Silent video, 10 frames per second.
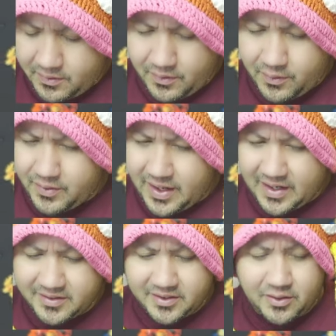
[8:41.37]
Oh,
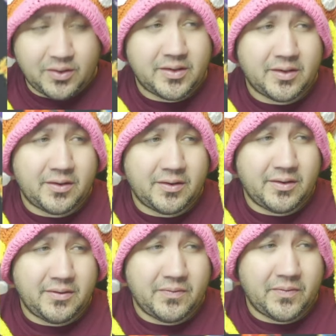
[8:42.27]
actually, all
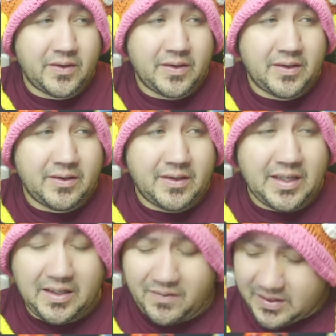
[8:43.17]

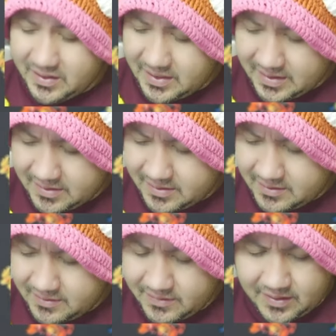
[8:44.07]
the EV sets
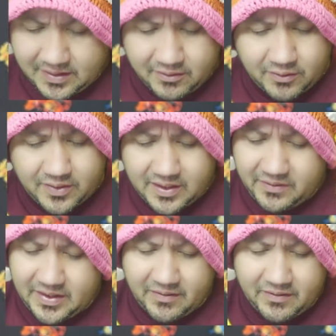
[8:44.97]
or EV
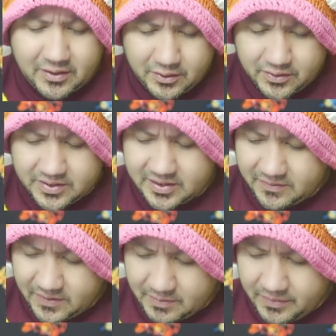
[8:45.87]
evolutions
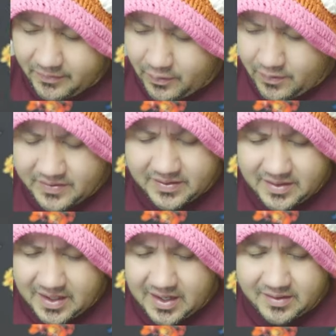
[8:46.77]
from Evolving
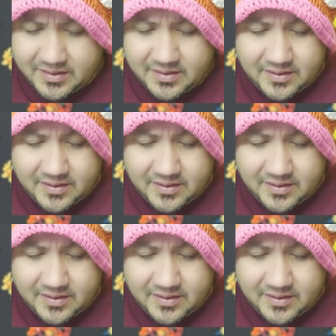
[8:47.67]
Skies,